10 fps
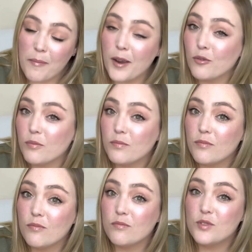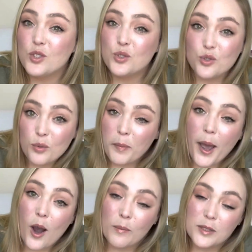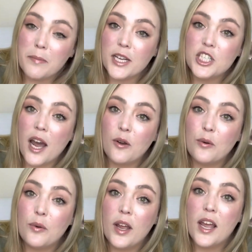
It super helps my channel.